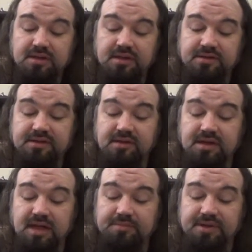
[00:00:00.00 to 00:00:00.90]
his
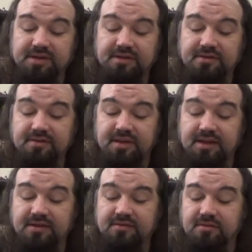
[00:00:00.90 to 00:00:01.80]
company
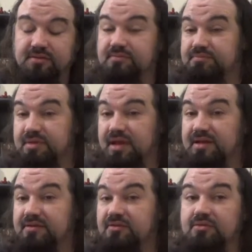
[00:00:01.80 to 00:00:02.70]

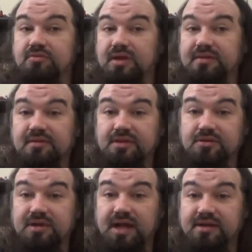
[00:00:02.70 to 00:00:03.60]
plans to let the
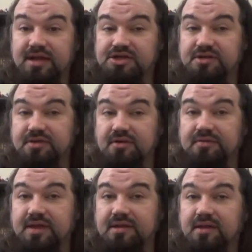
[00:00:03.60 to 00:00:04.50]
United Nations know
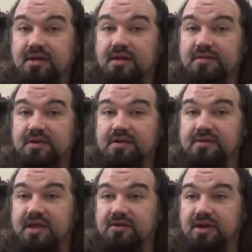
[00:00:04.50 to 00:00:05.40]
that there
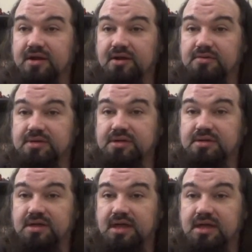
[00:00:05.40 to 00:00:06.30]
is a Krakoan